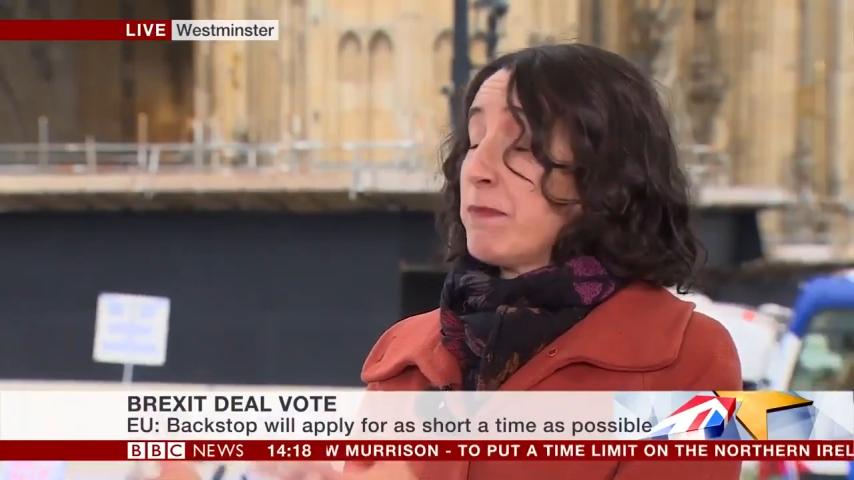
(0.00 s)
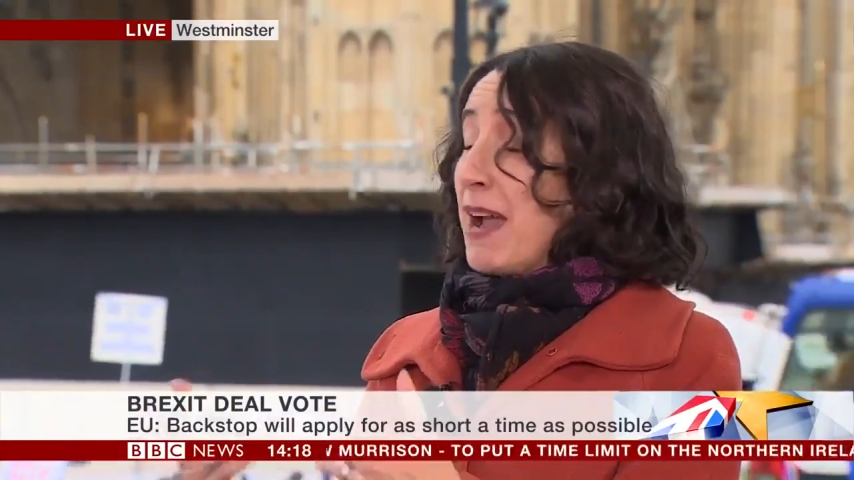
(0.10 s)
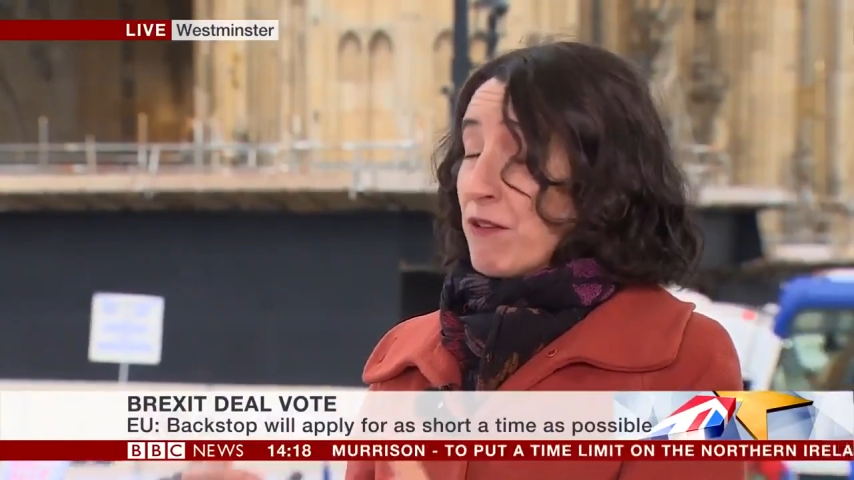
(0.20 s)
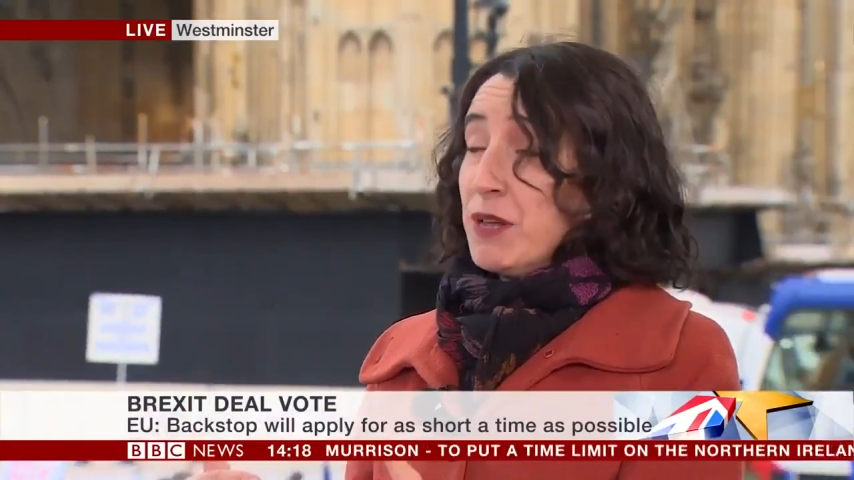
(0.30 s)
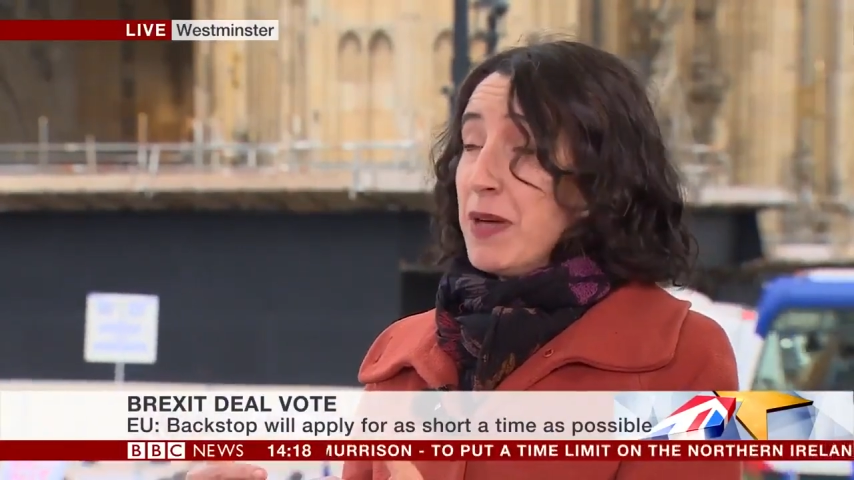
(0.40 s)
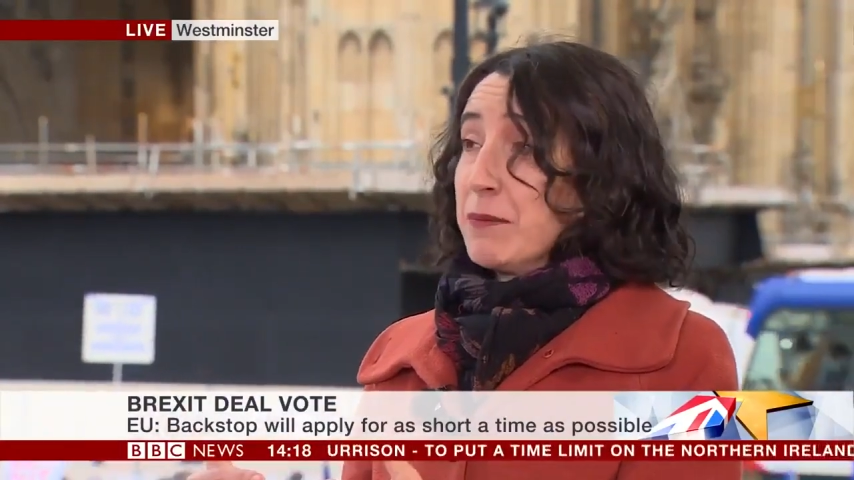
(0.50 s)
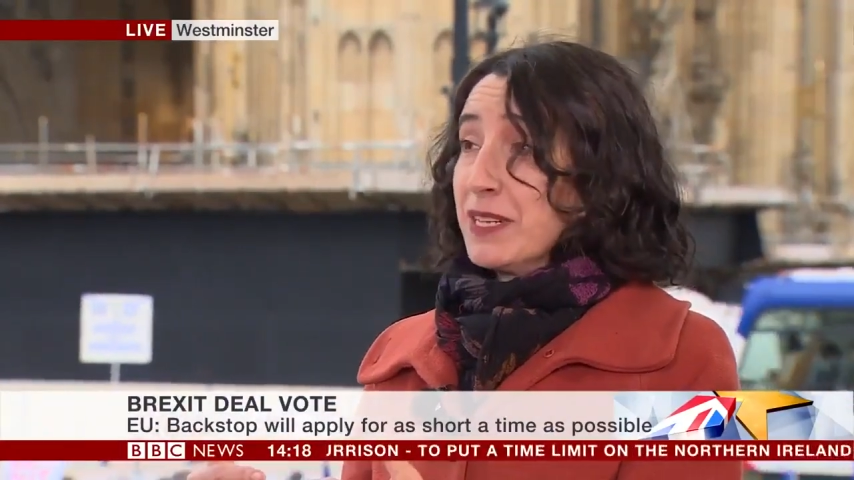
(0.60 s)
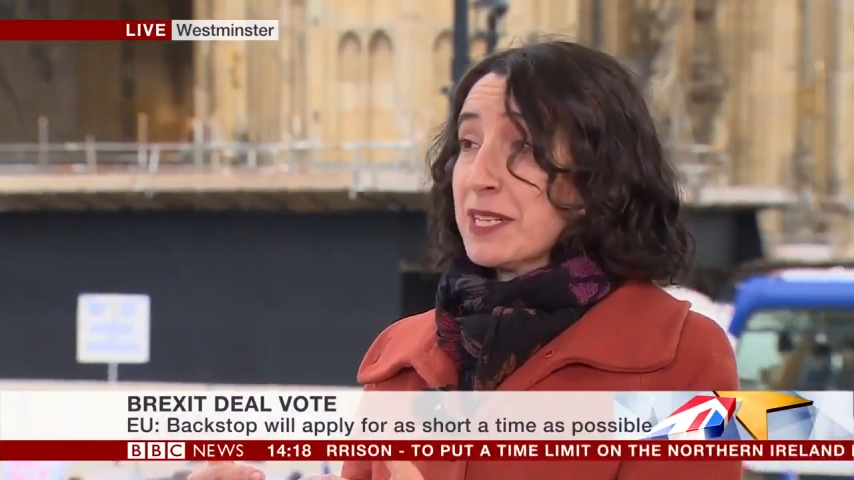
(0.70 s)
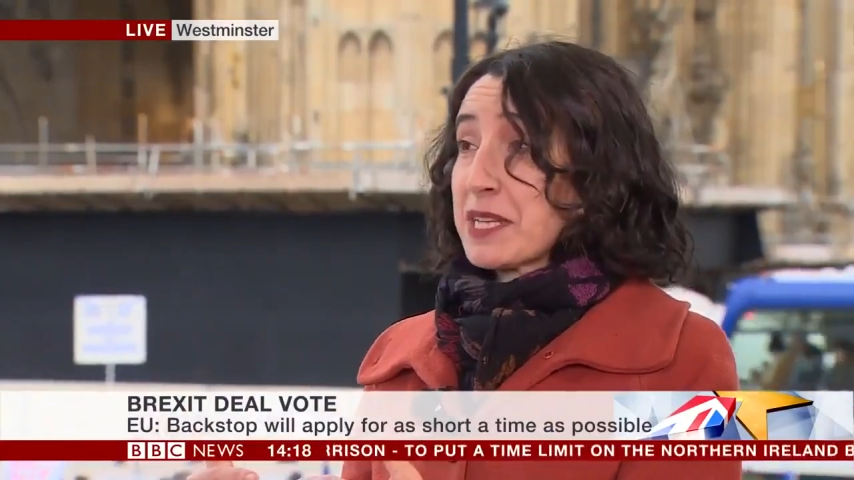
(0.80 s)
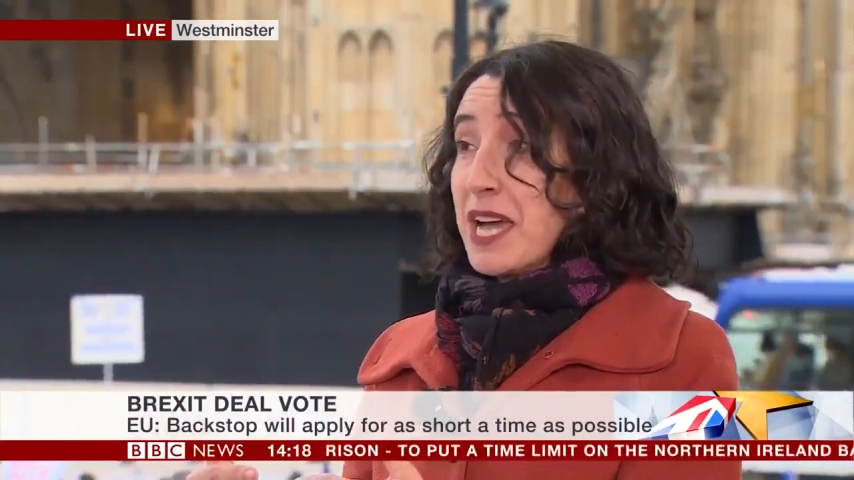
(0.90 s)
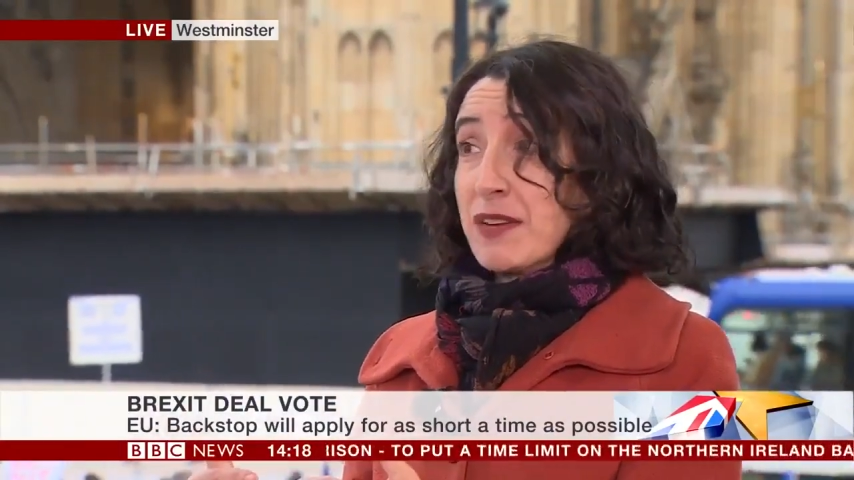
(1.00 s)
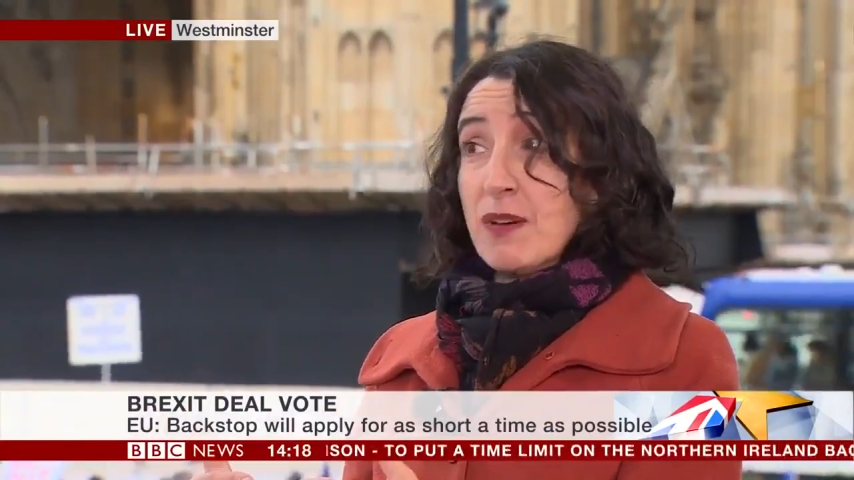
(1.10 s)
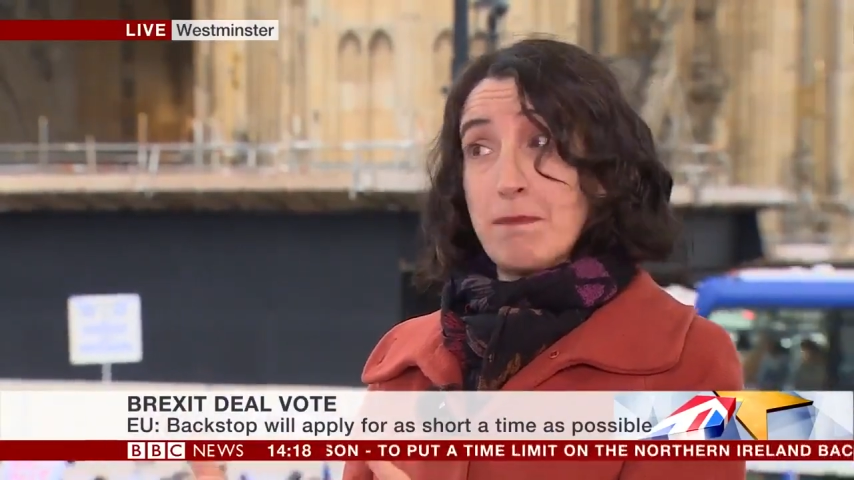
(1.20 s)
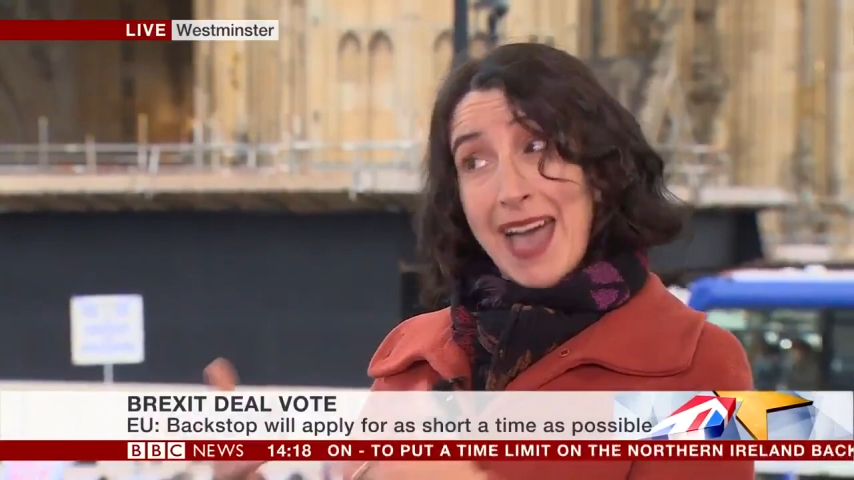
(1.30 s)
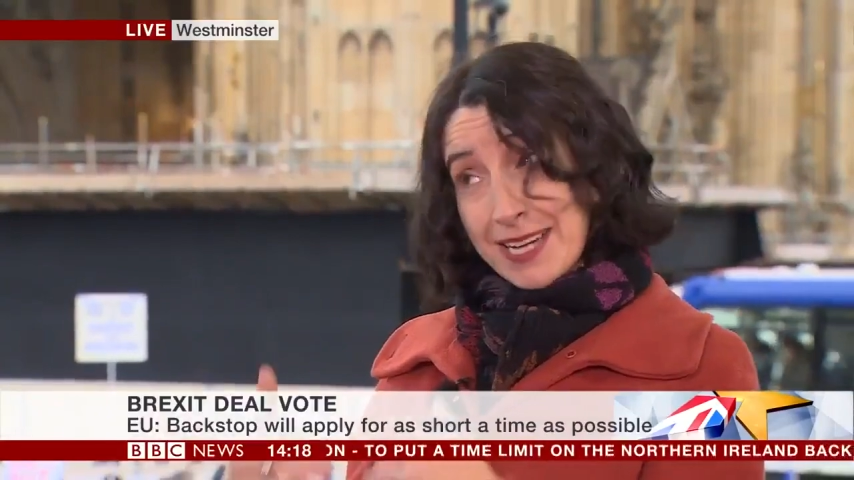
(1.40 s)
Baron Amendment is kind
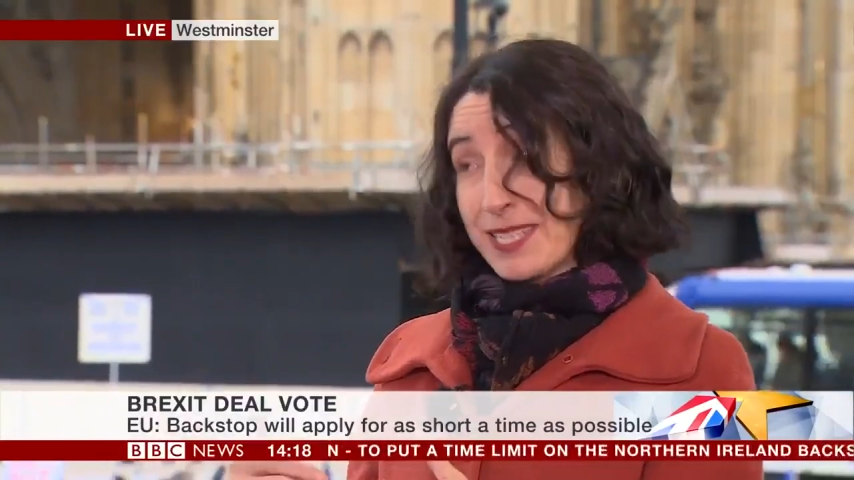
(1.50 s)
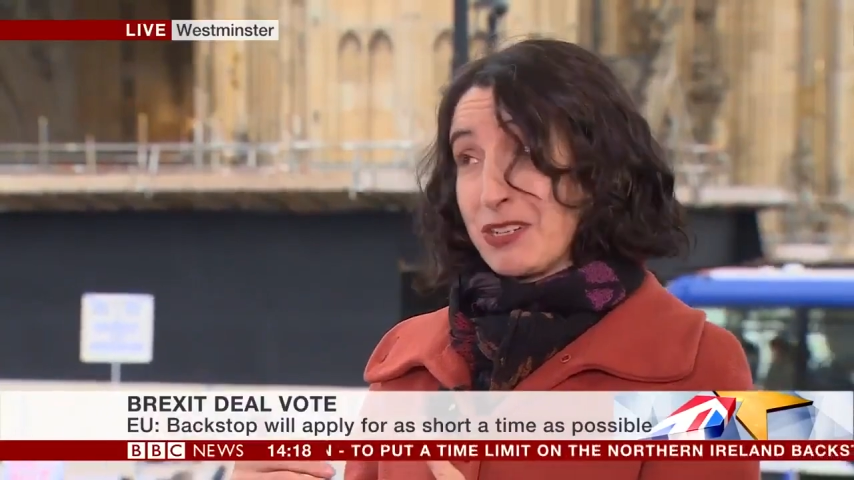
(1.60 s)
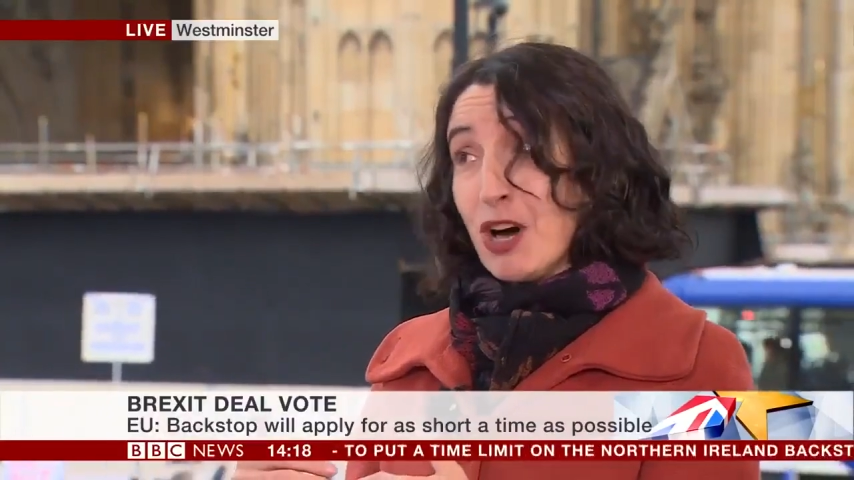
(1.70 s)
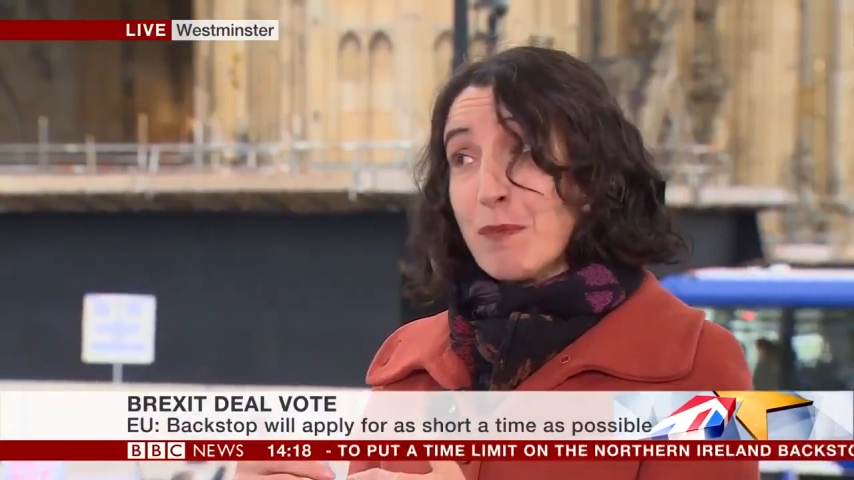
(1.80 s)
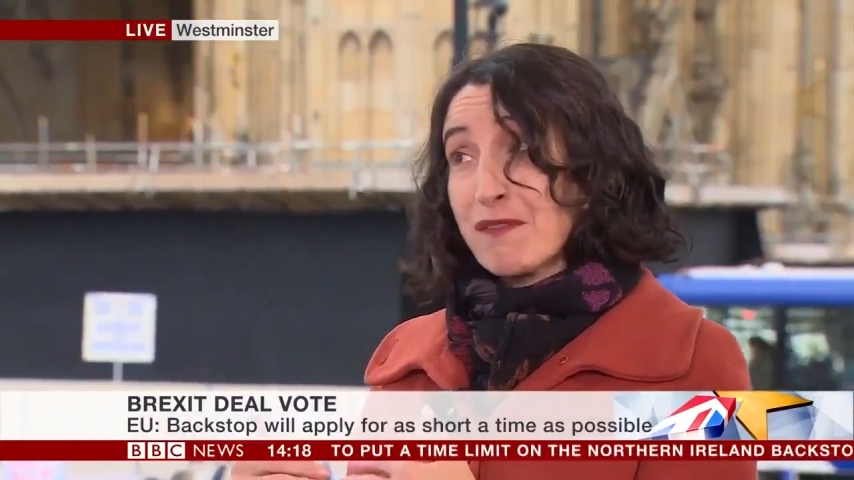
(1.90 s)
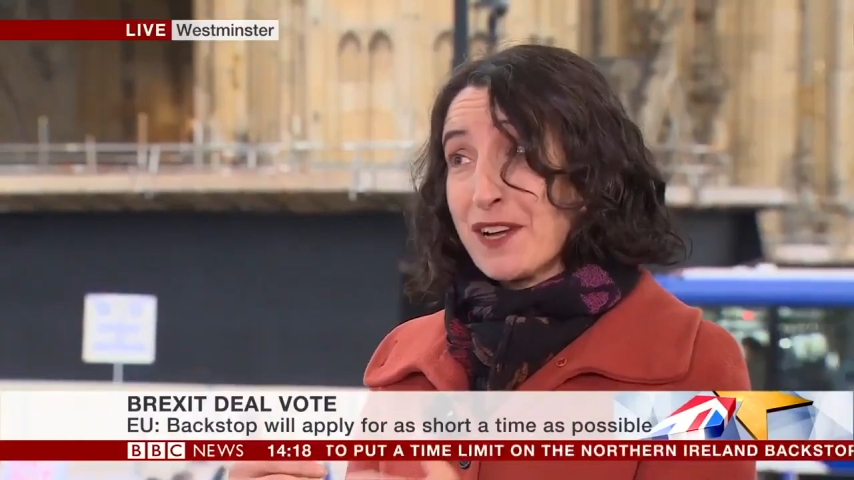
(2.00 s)
of a backstop,